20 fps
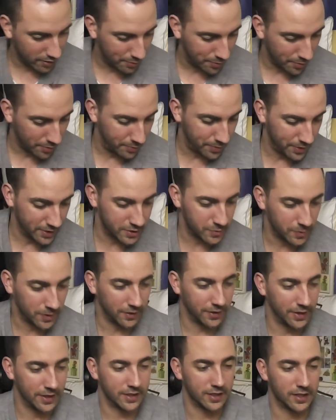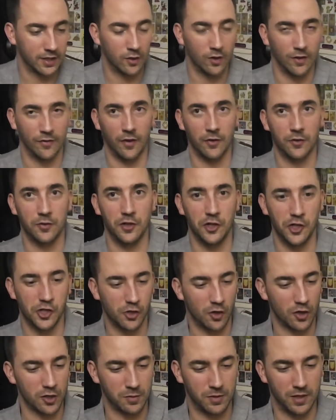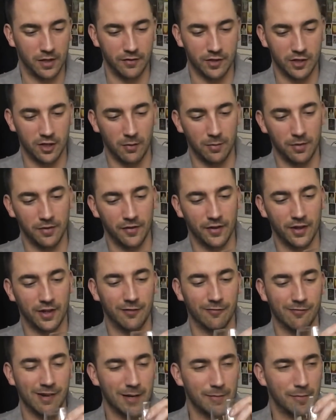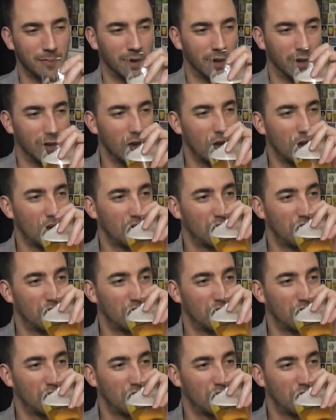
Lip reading: I'll pop a swig of this. God, if I was doing shot spin every time, I'd be fucking wrecked by now.